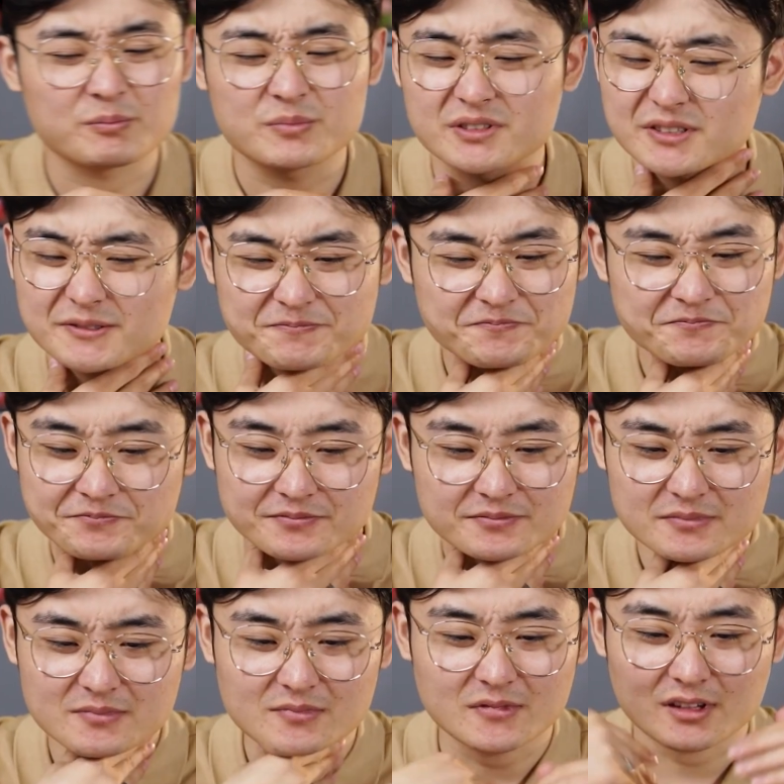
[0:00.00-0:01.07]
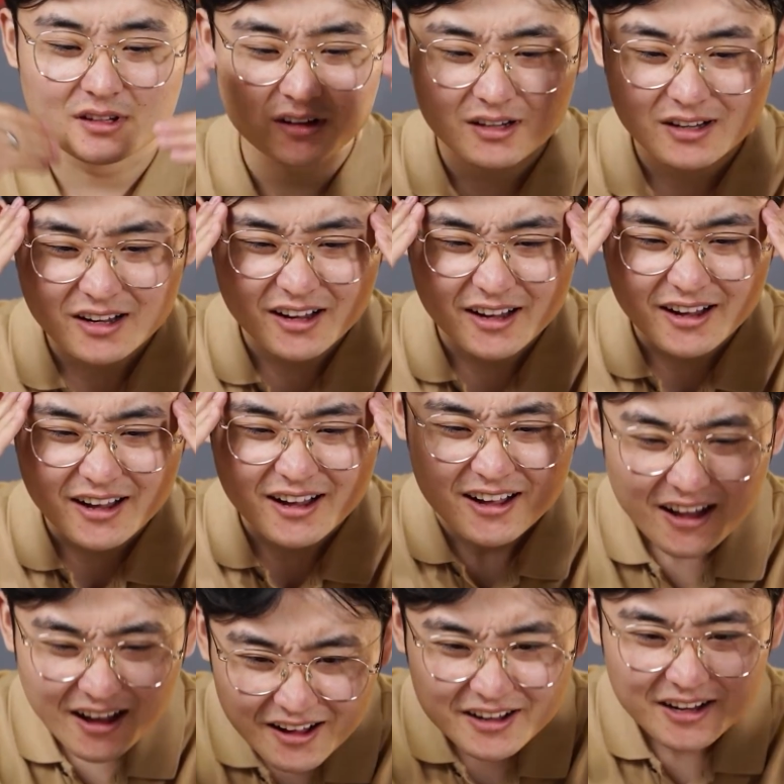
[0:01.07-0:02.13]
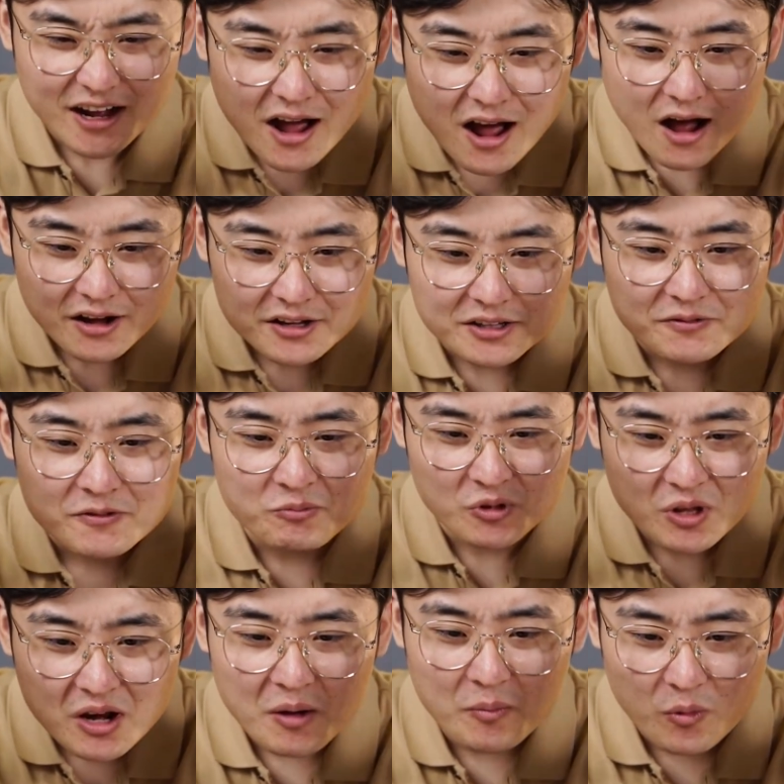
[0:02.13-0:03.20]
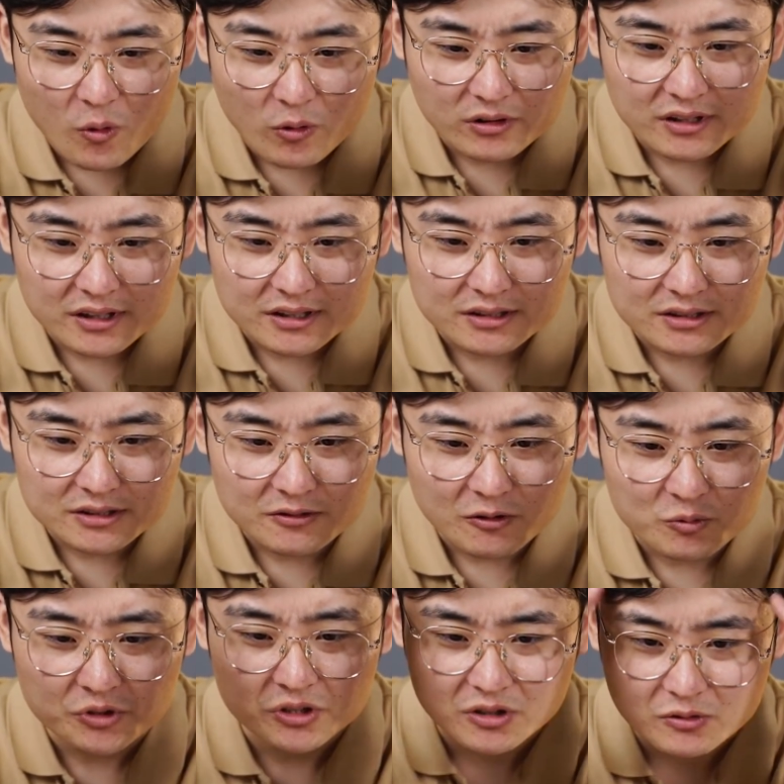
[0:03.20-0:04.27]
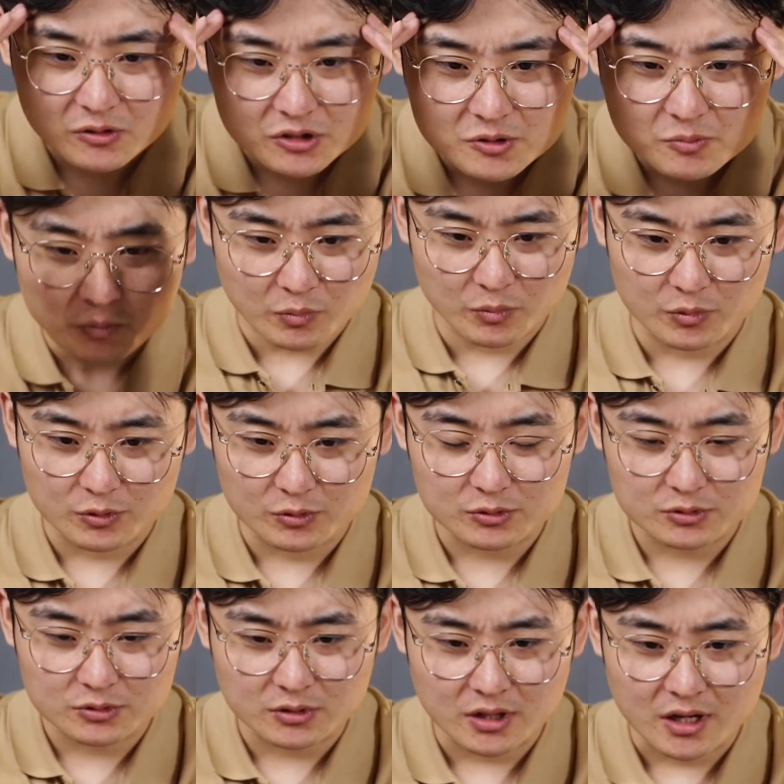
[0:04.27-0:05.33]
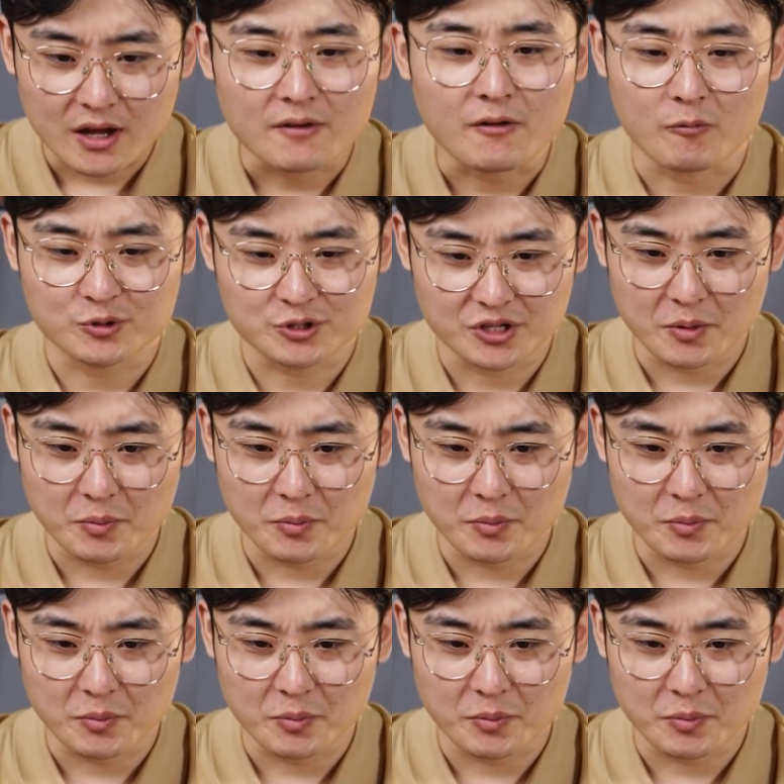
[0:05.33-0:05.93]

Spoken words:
give quick information about your topic, and you give a sales pitch at the end.